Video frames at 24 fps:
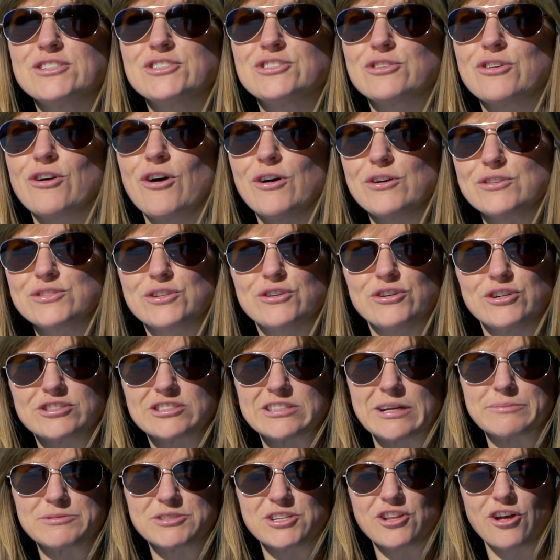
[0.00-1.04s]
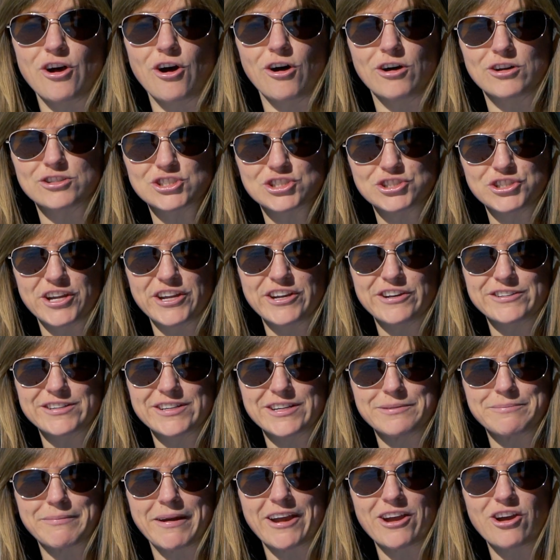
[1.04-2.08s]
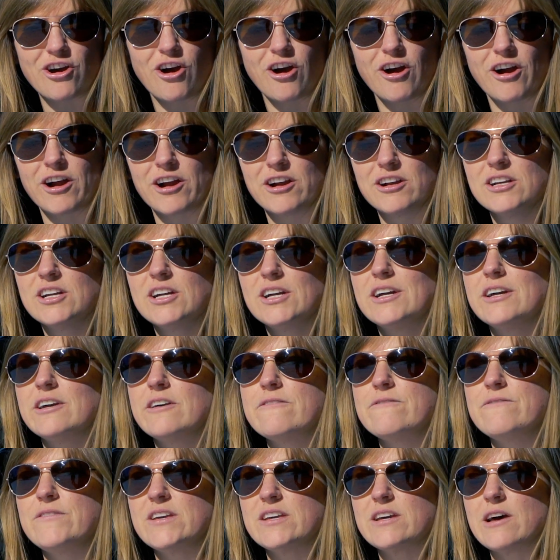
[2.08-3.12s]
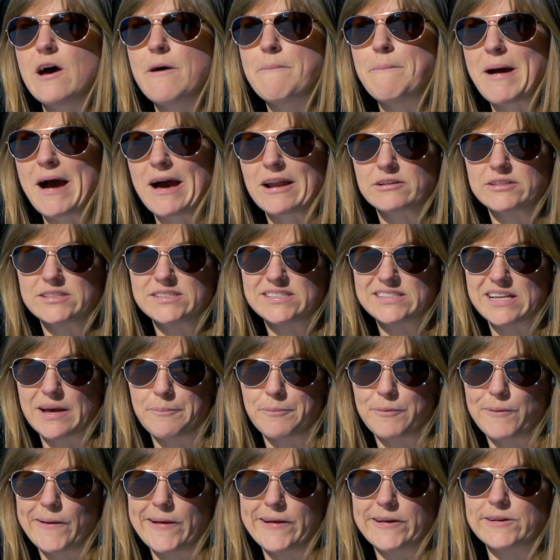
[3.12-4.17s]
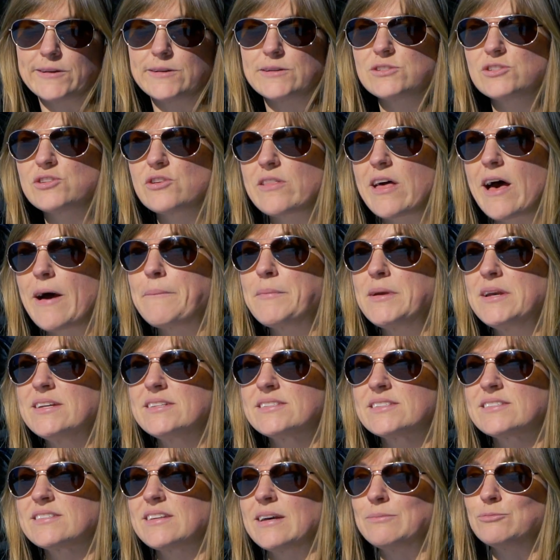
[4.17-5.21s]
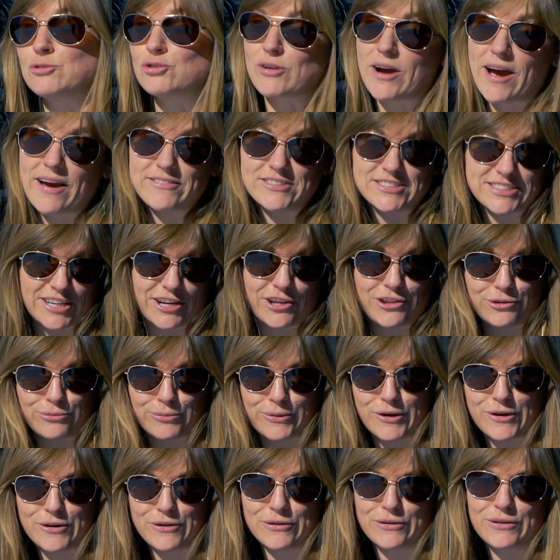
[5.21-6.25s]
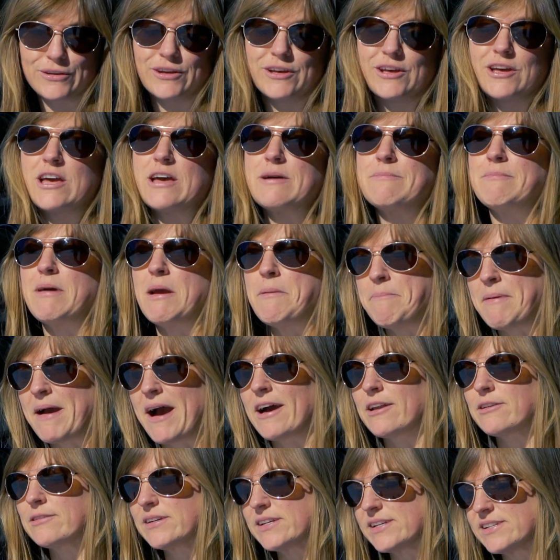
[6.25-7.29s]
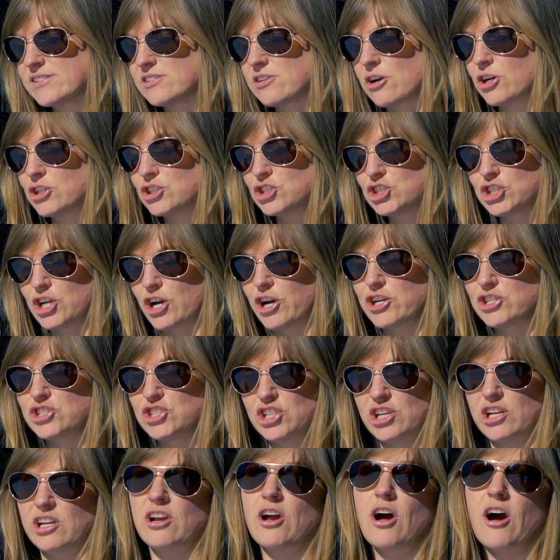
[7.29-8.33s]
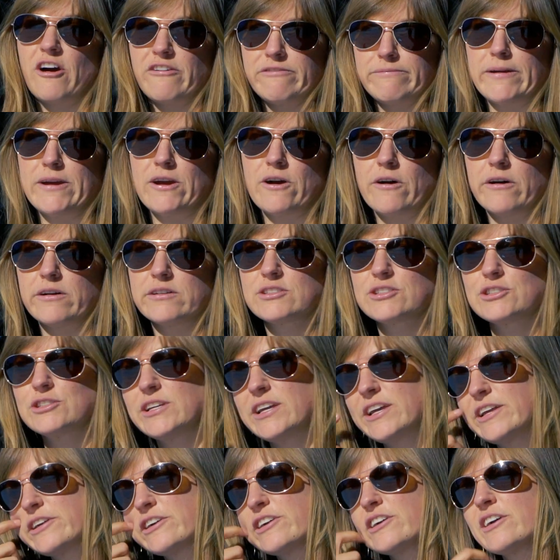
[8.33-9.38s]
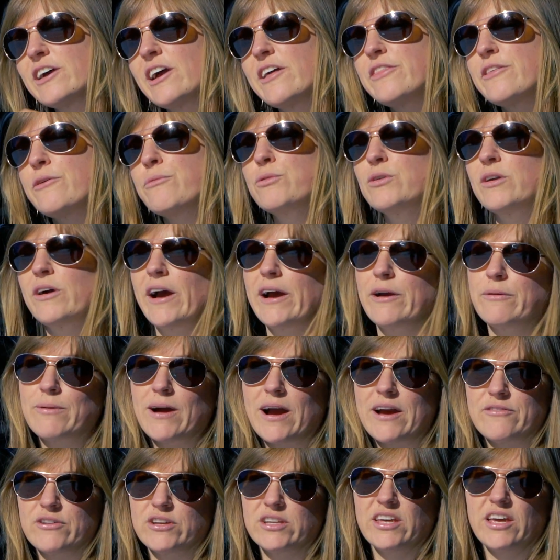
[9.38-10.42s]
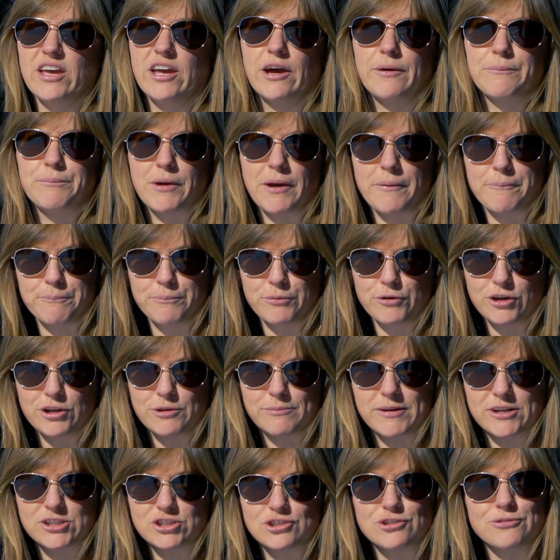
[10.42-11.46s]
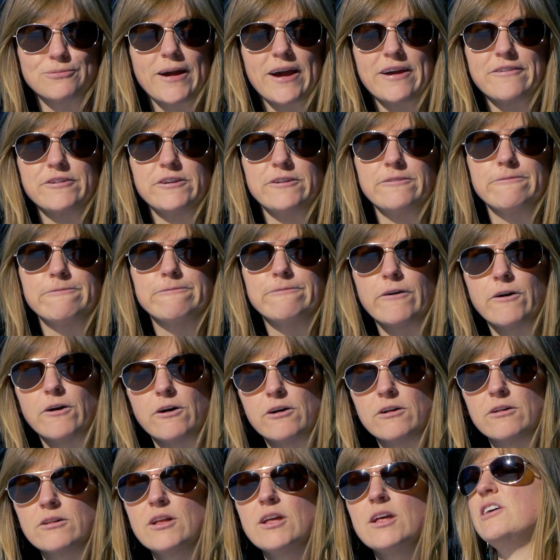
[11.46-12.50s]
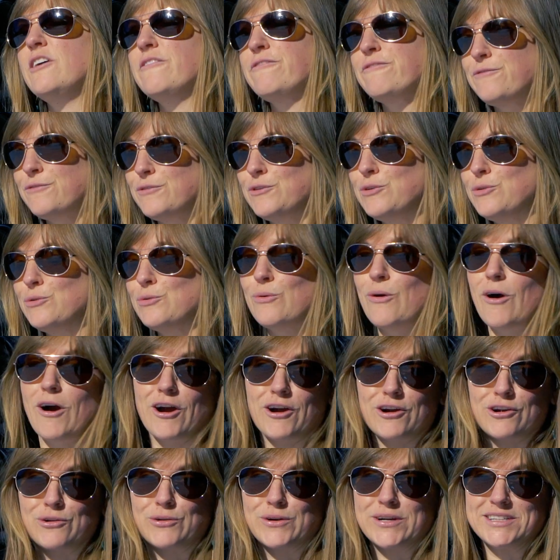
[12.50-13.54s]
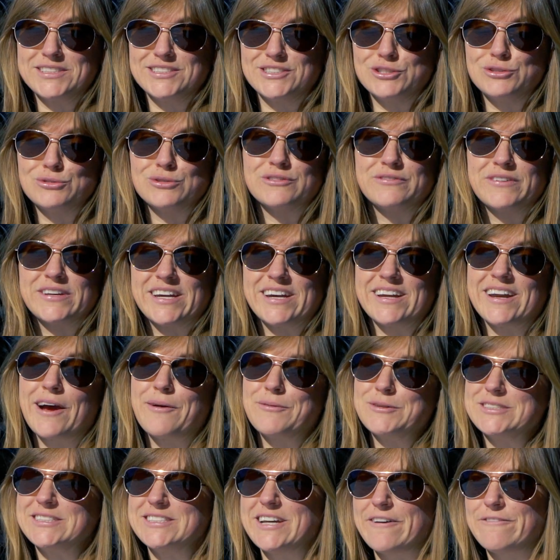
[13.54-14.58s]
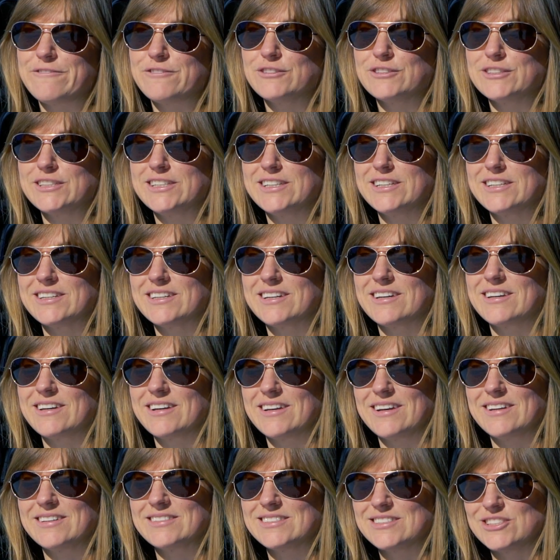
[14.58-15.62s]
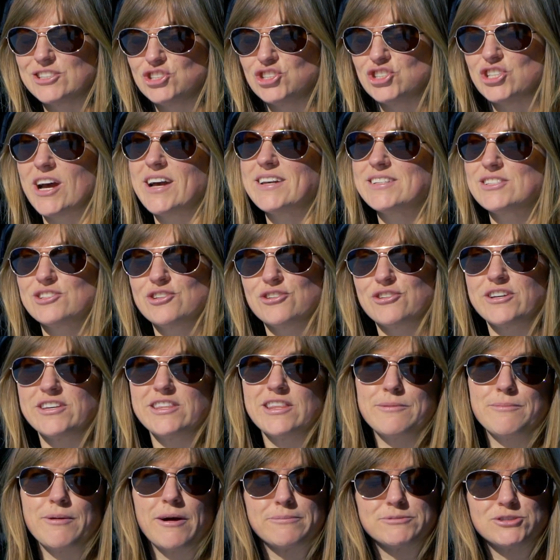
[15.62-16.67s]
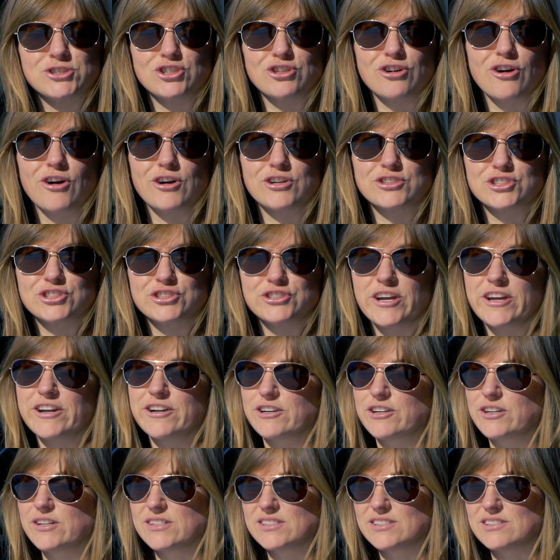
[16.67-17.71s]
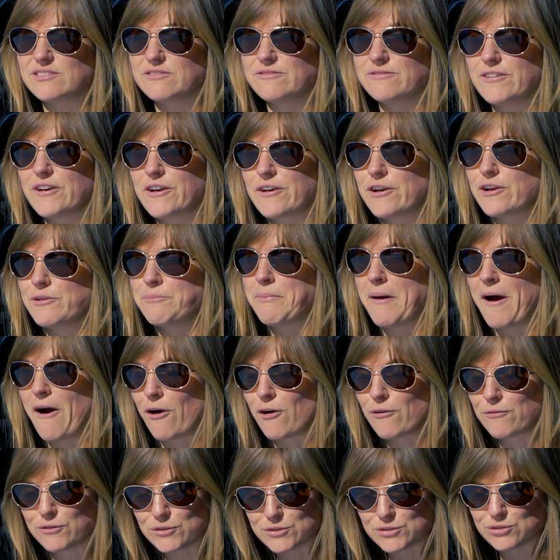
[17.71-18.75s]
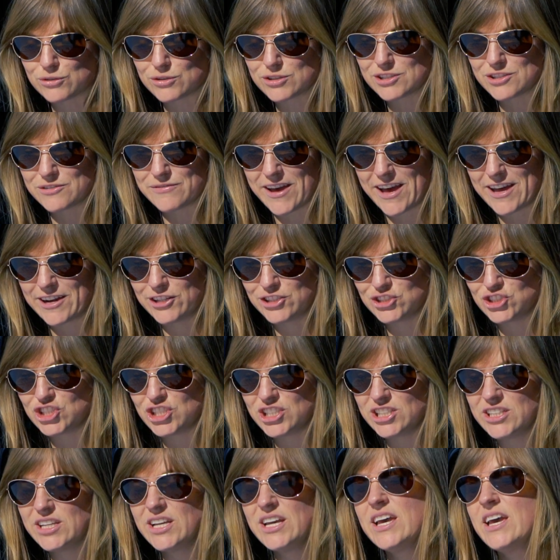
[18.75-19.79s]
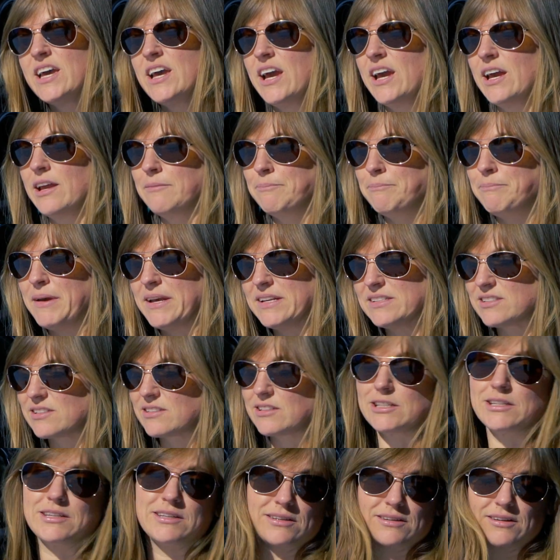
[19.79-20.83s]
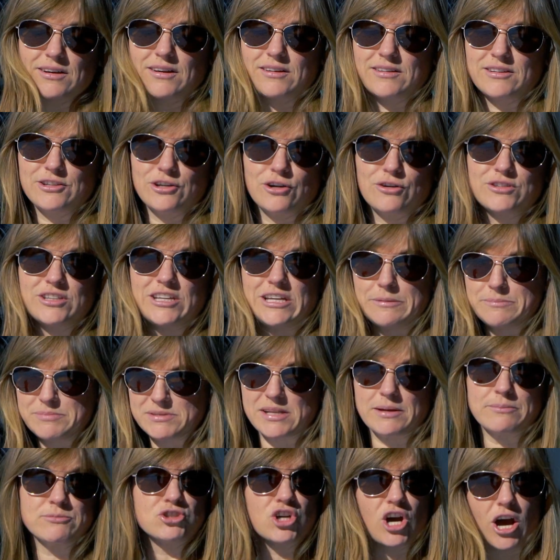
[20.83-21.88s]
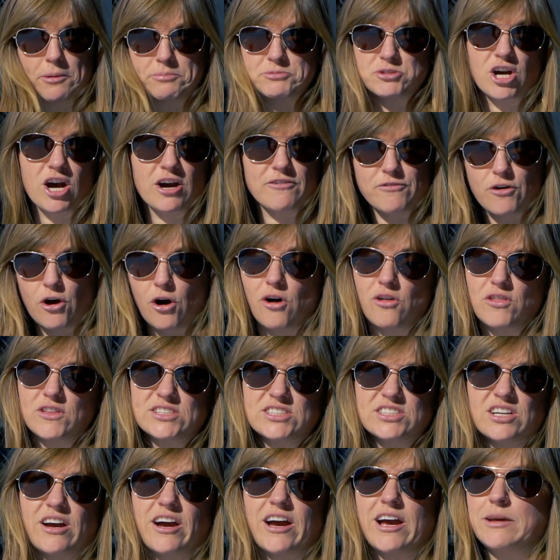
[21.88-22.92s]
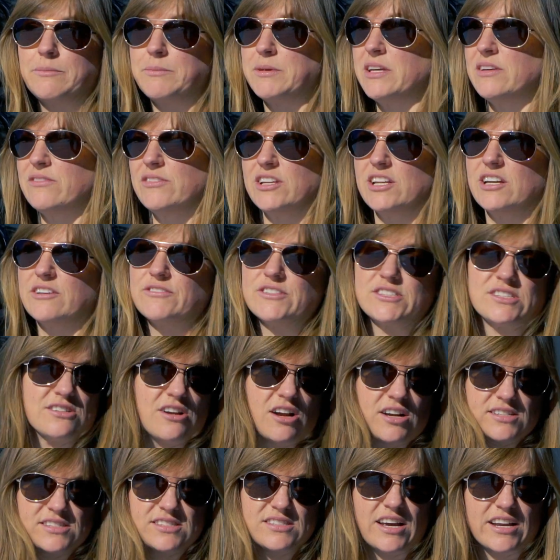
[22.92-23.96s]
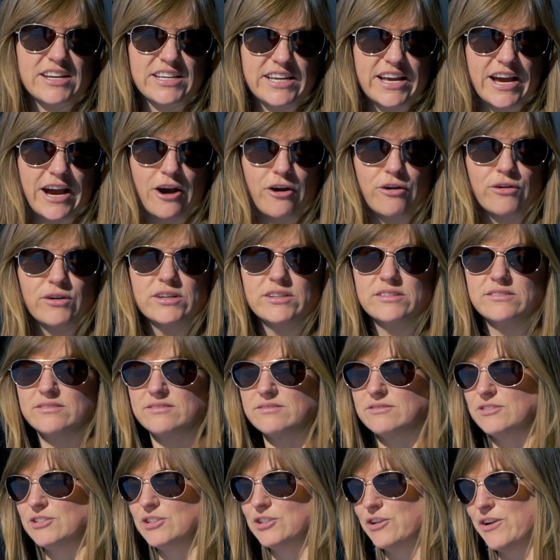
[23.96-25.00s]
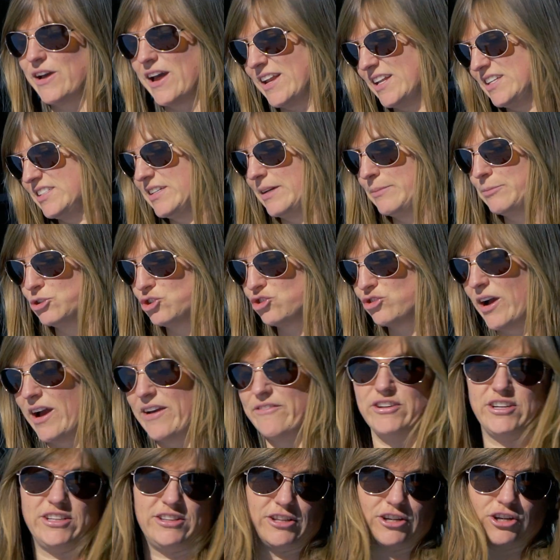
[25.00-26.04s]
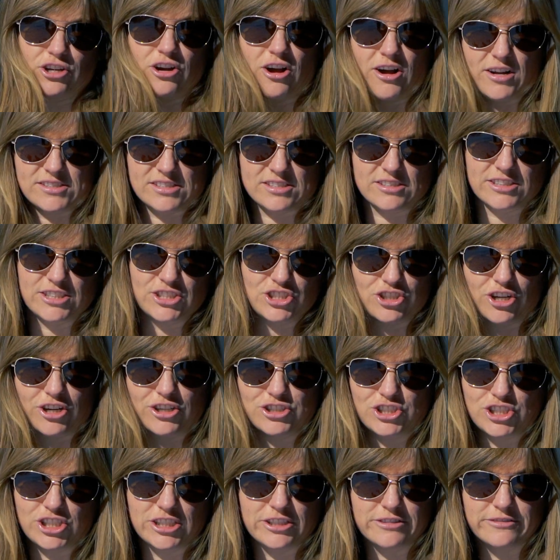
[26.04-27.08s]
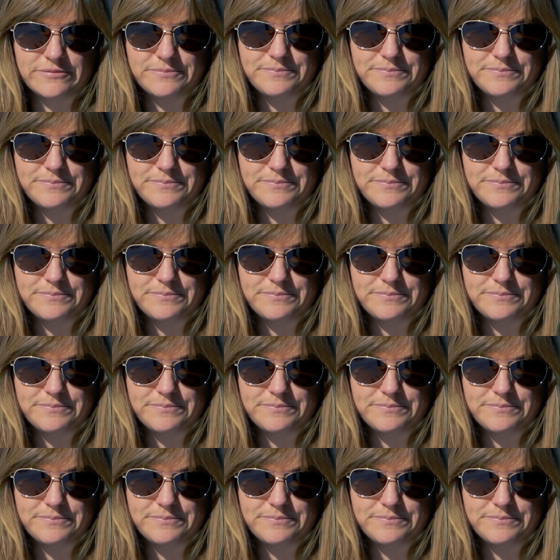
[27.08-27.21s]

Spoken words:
are also hooked up to the alternator in my car via a battery separator. So that means as I'm driving down the road, my batteries are charging off my alternator, and then when I arrive at camp, I'm pretty much arriving full. If you are going to do a van, I would definitely suggest hooking them up to your alternator. It's a very powerful source of energy and basically, keeps them topped off all the time, even if it's not sunny out, and anytime you're driving, they're constantly charging.